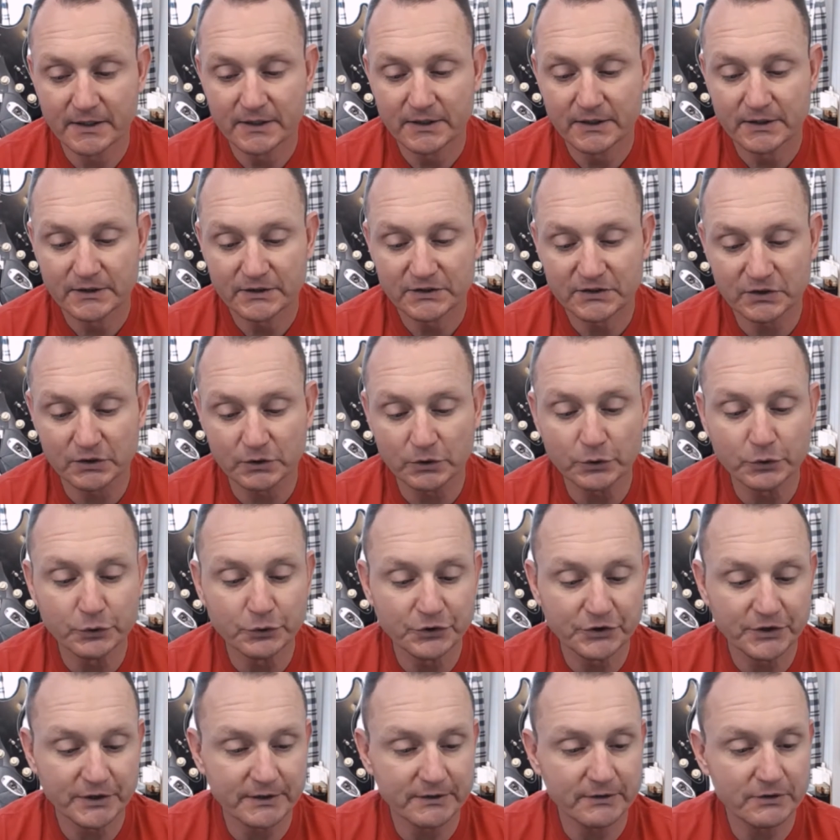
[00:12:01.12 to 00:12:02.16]

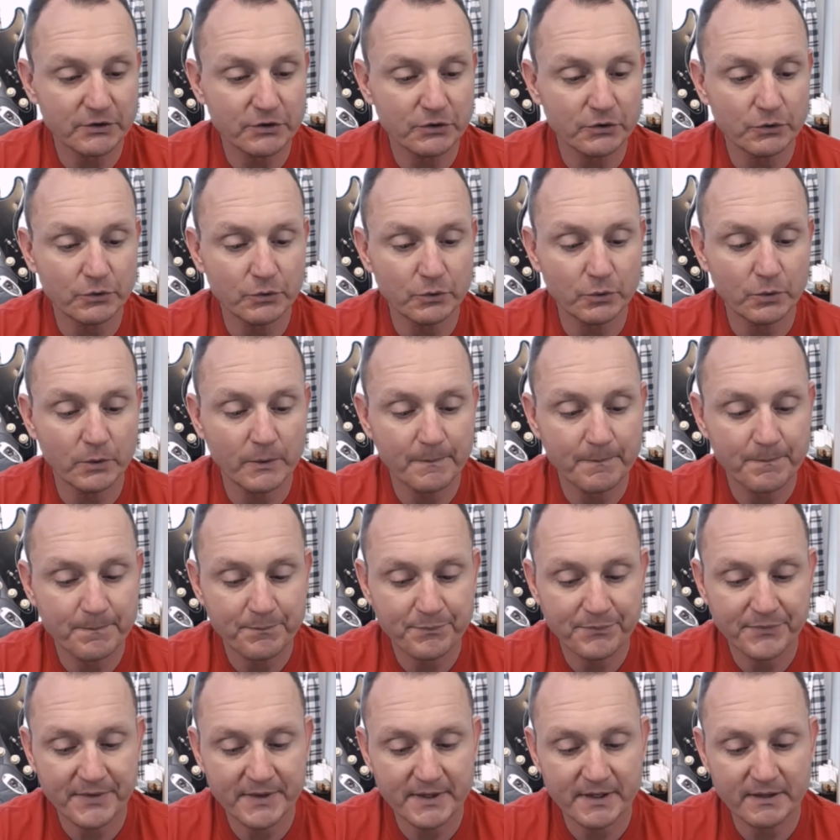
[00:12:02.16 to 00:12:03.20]
solution to
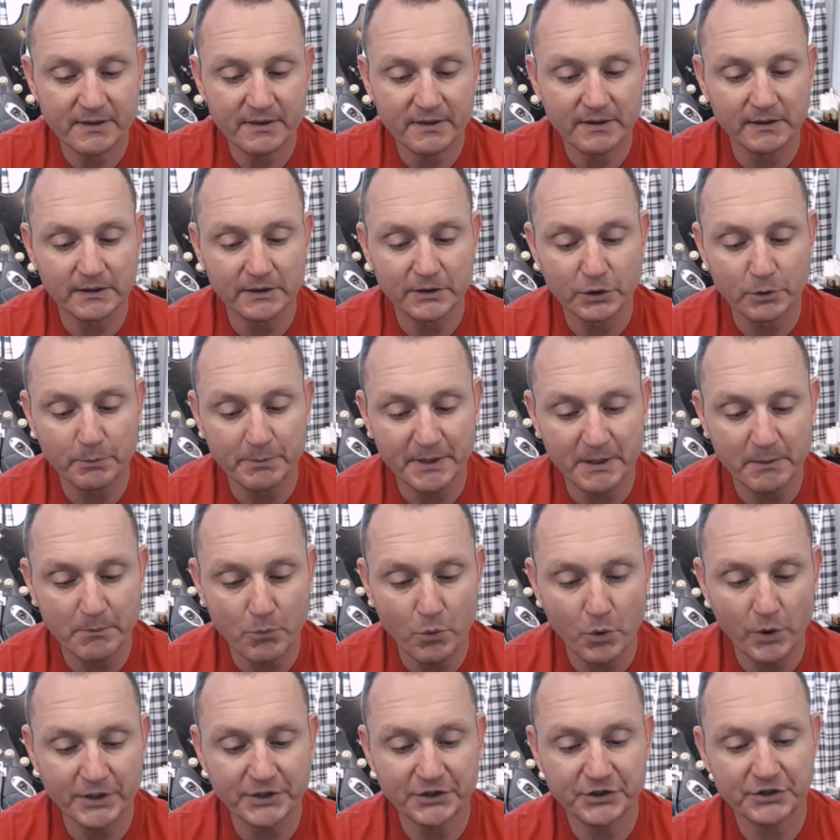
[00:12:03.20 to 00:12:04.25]
the little bit of
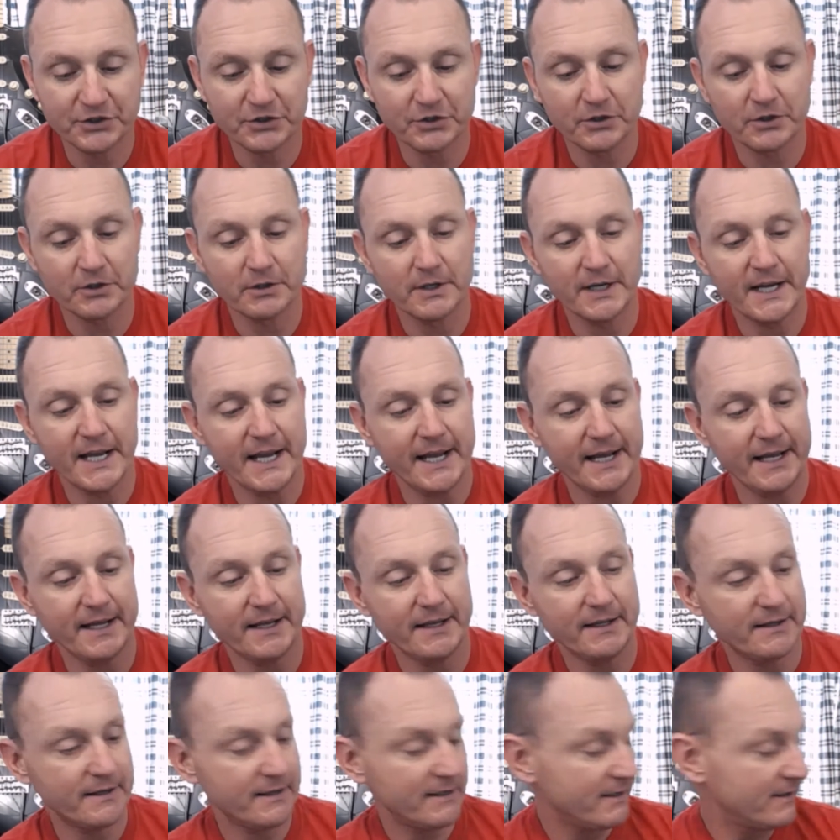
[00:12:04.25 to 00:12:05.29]
moisture
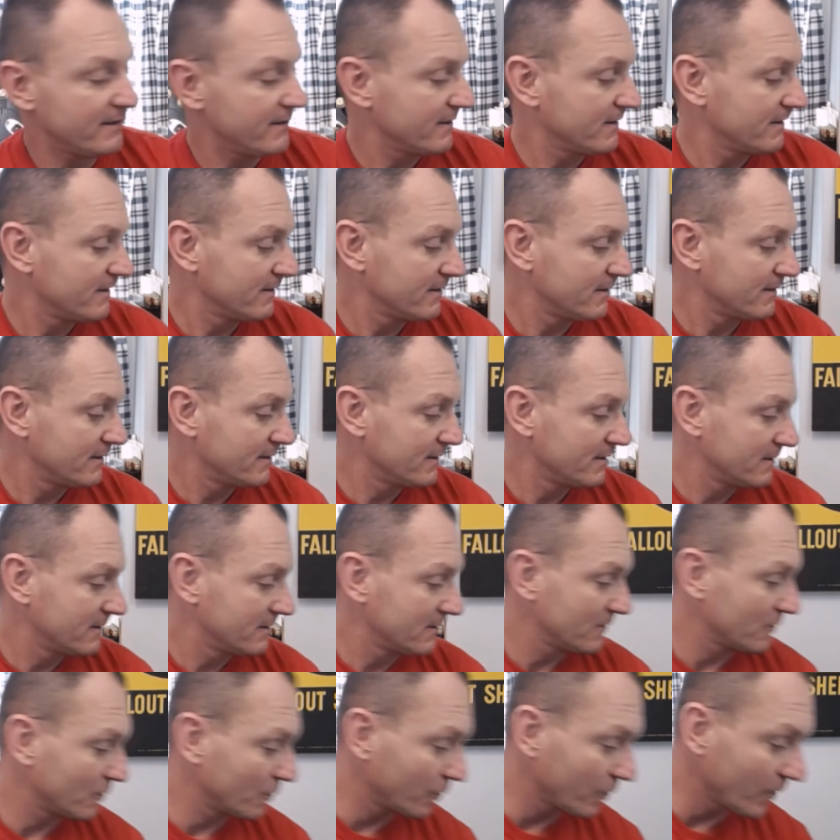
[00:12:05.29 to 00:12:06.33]
and
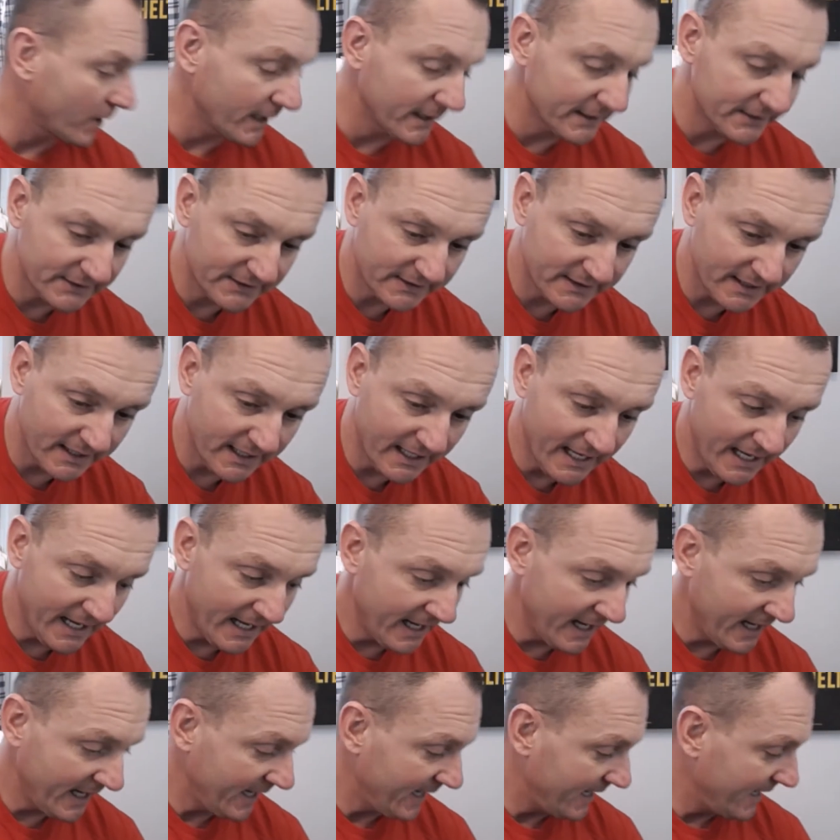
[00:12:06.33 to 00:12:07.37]
rust,
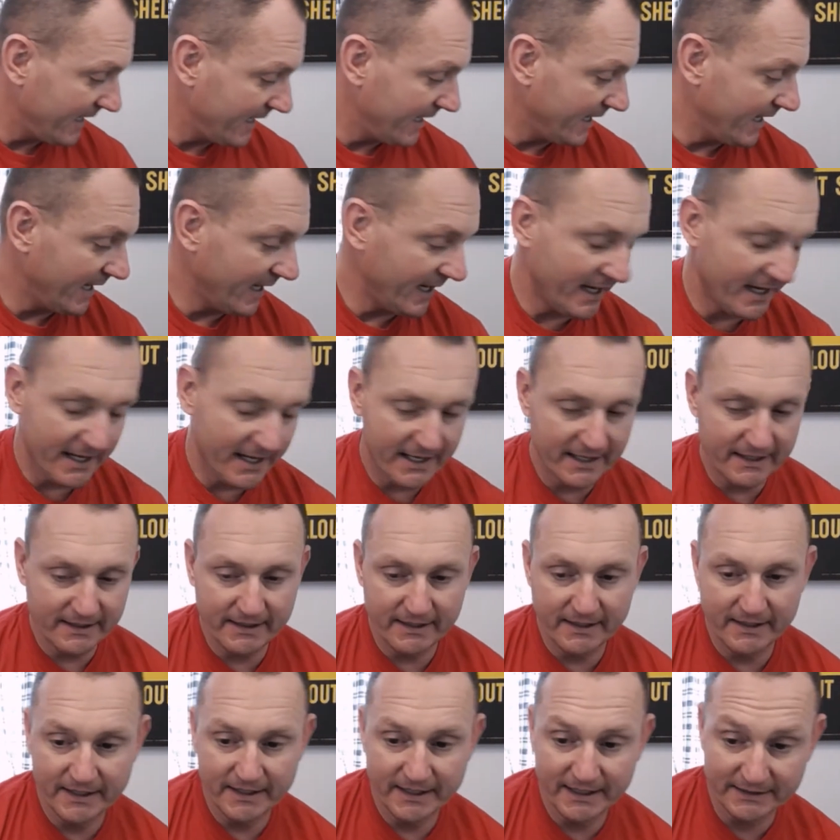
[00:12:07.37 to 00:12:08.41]
and
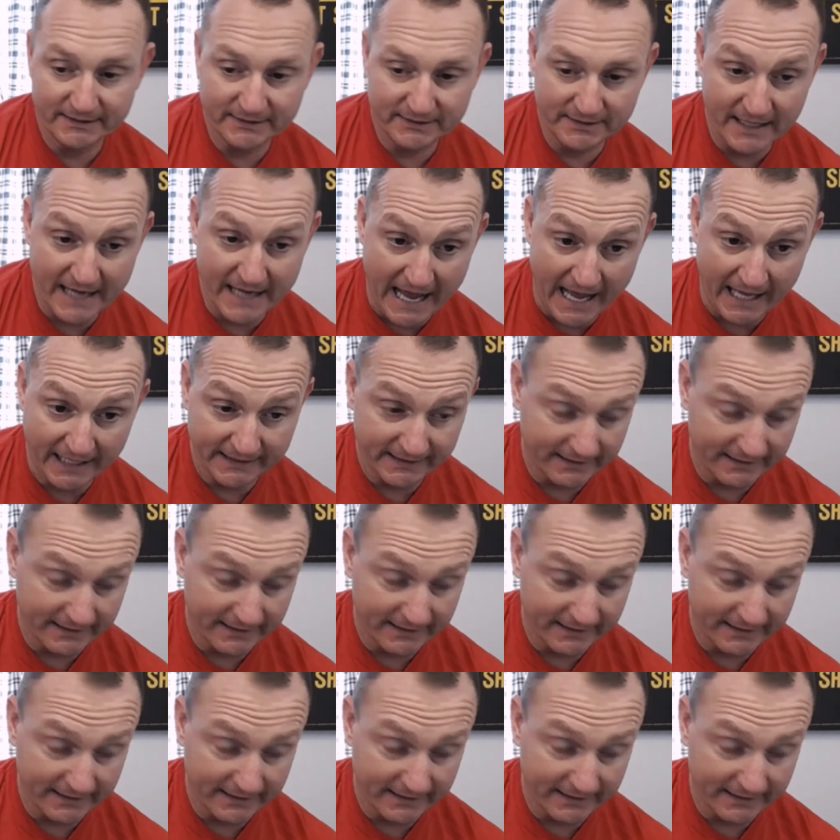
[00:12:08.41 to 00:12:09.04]
it's not.